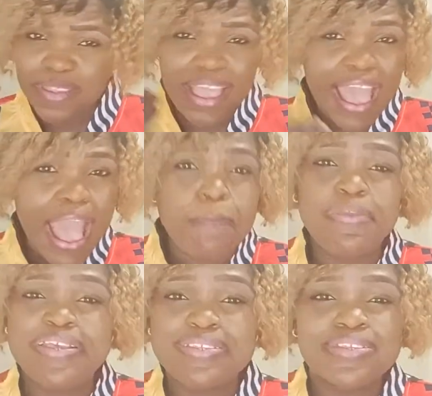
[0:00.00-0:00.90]

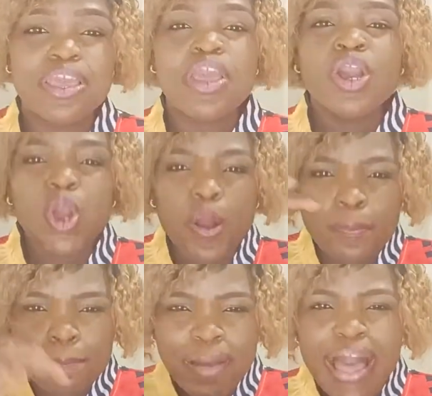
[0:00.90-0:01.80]
habits
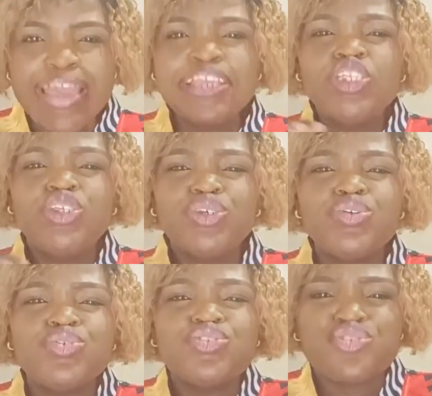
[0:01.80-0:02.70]
combine
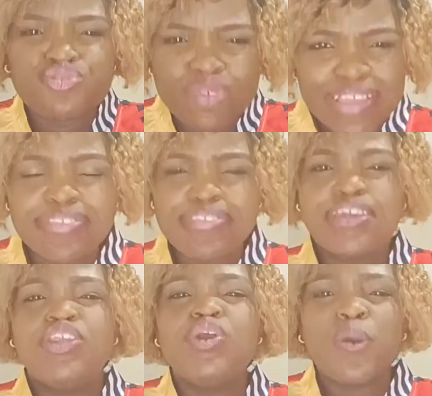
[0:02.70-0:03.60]
to
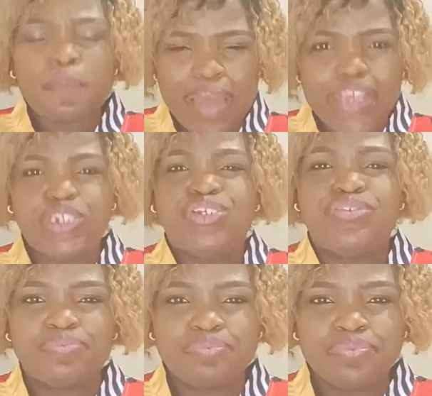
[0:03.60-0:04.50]
strengthen your
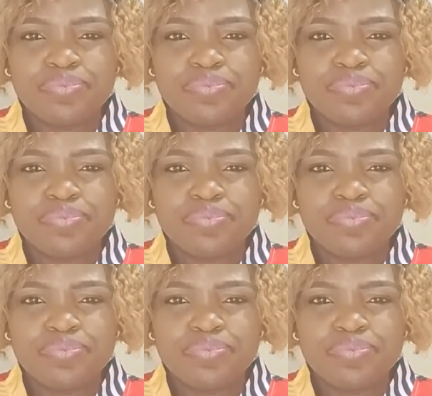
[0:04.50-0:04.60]
passion.